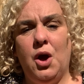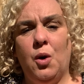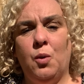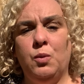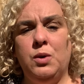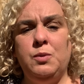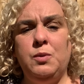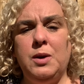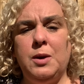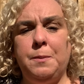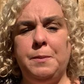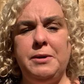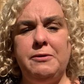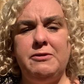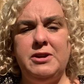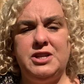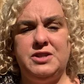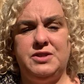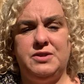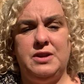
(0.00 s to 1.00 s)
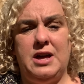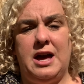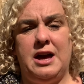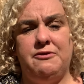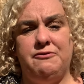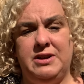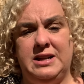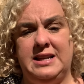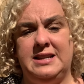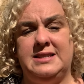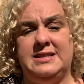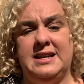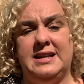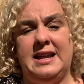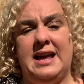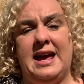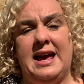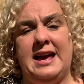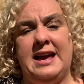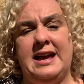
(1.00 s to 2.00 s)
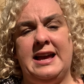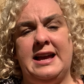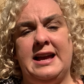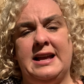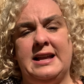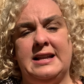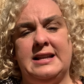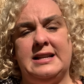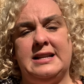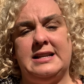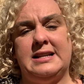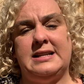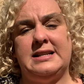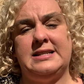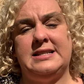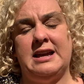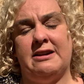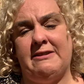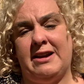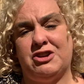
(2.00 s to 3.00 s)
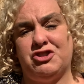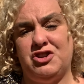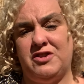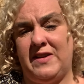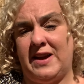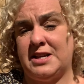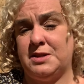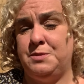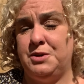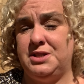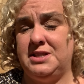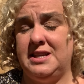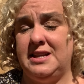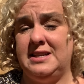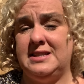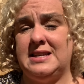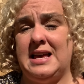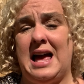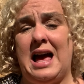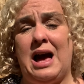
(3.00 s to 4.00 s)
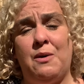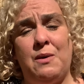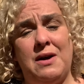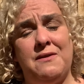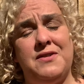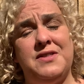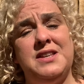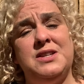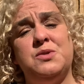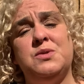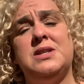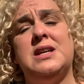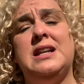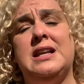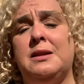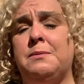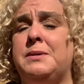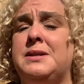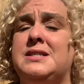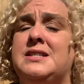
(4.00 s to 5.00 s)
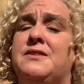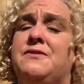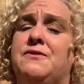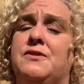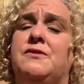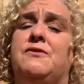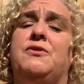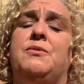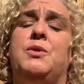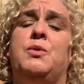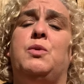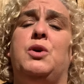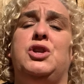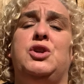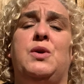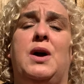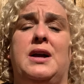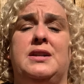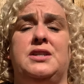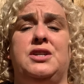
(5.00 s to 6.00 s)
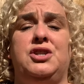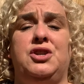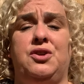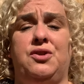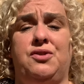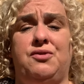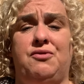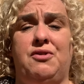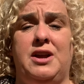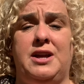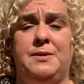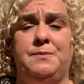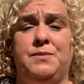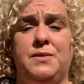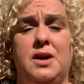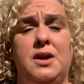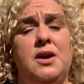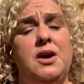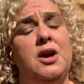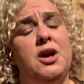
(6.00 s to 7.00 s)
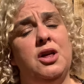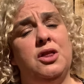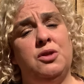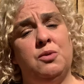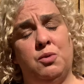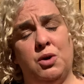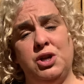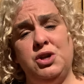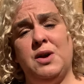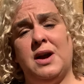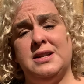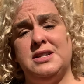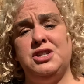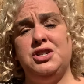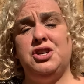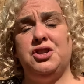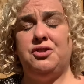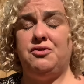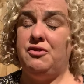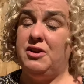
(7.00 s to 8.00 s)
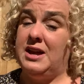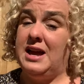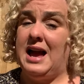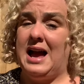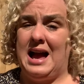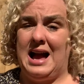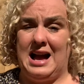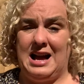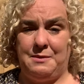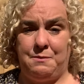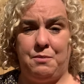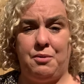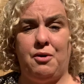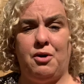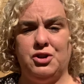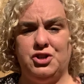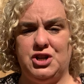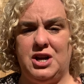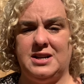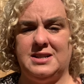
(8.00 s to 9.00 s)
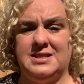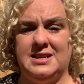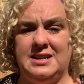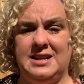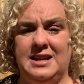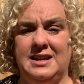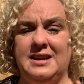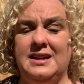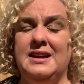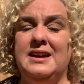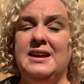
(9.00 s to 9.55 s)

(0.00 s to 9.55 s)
We will be releasing a directory of expertise. However, this was a little bit different from the one you had in Year 3. The one you had in Year 3 had projects in it.